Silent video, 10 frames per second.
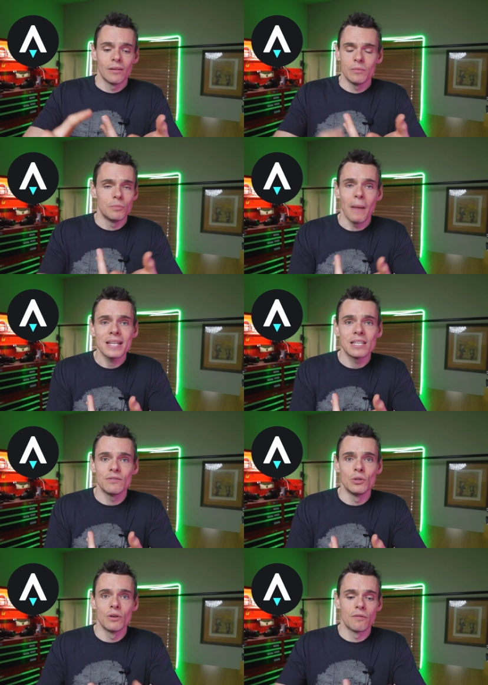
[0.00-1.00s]
massive
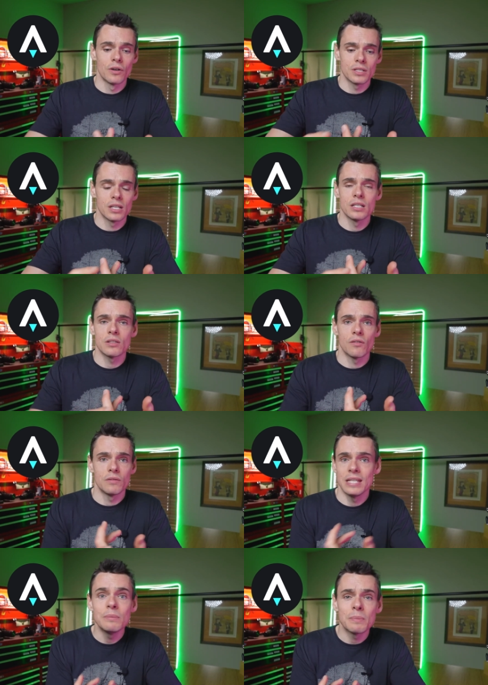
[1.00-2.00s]
universes,
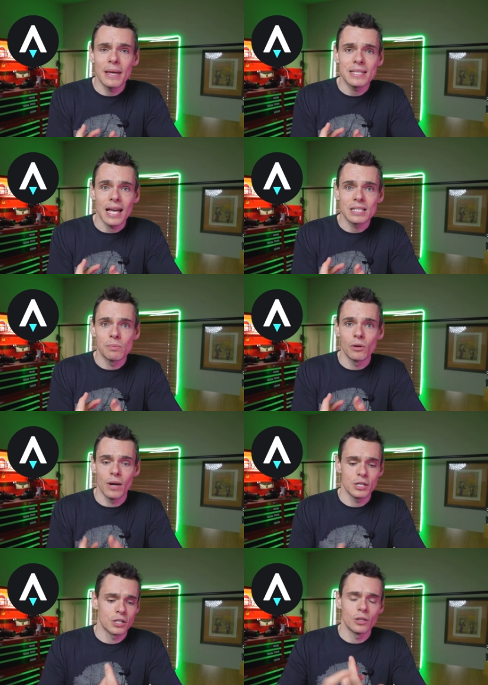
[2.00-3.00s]
deep space
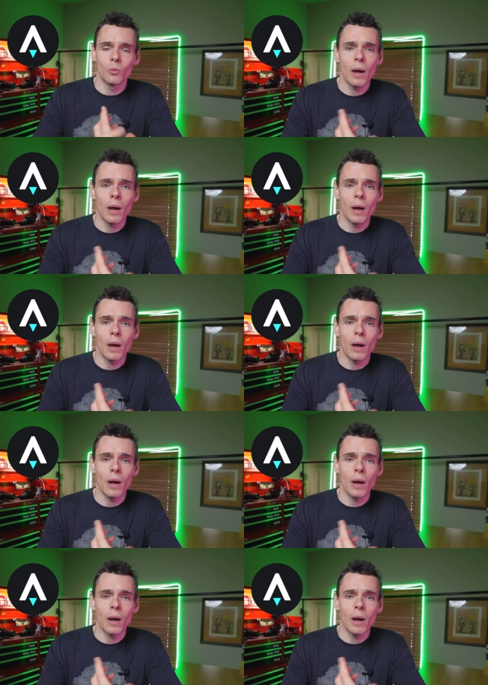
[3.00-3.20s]
exploration,